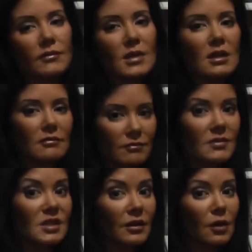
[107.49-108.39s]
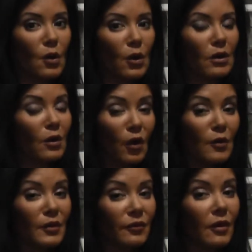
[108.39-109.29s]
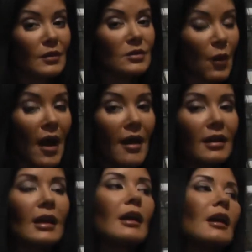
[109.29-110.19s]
the Cellucor Cor-Performance Whey,